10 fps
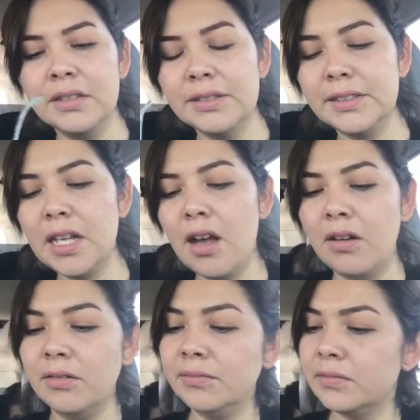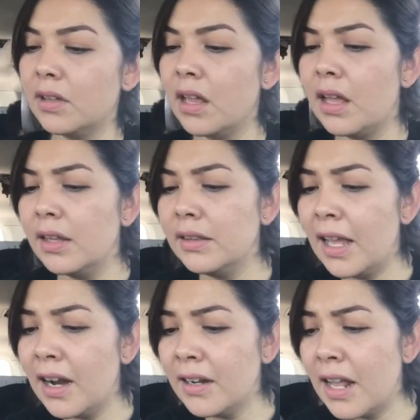So,
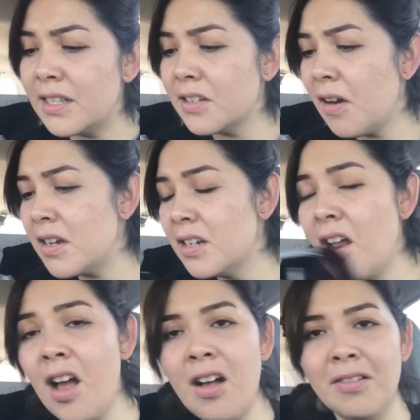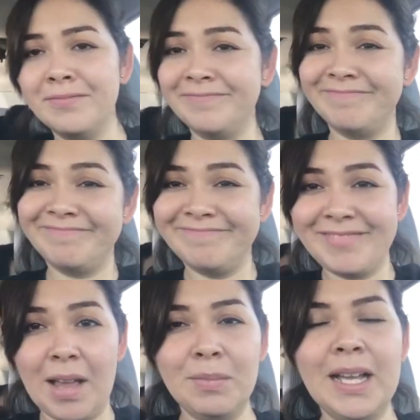they're not scratched at all.
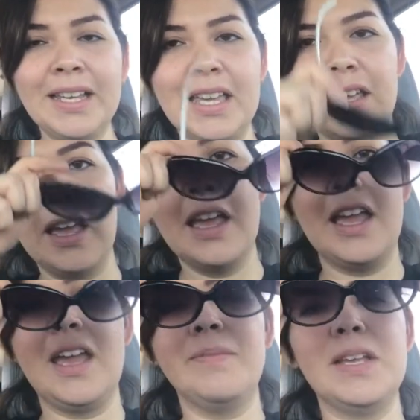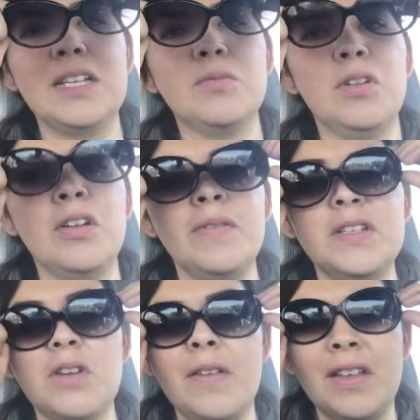I'm lucky. And because we're gonna be
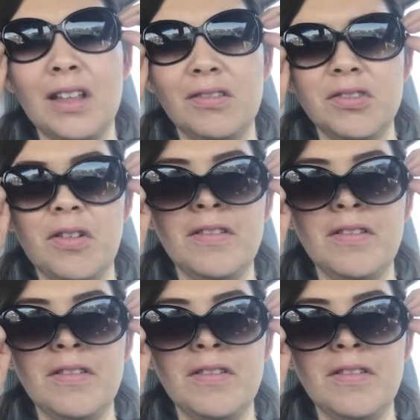driving down to